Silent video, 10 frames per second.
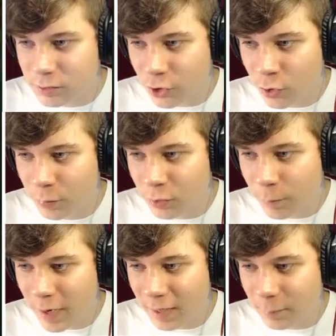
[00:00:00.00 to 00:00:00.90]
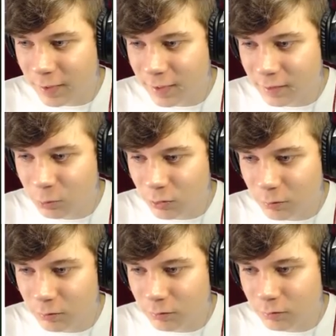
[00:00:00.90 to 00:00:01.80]
to open your backpack. What?
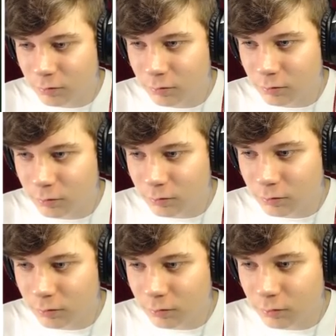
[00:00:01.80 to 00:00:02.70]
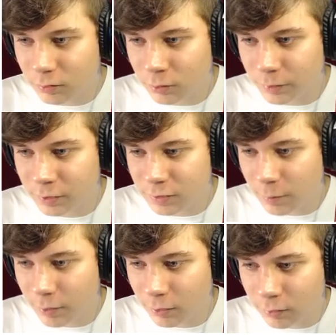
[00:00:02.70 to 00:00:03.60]
Oh, there's
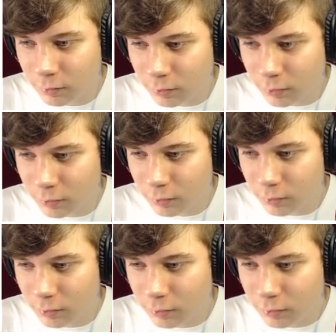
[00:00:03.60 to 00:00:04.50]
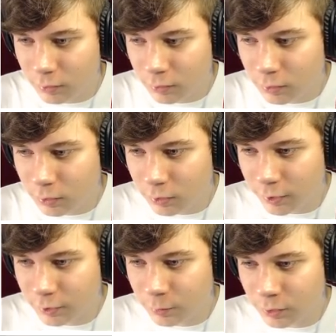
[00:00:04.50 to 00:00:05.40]
that button. Alright.
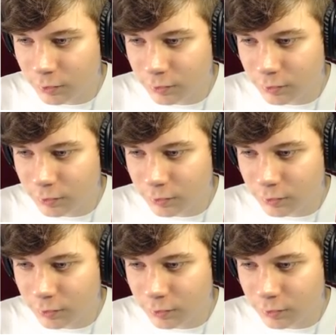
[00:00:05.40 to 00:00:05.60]
Alright, so we got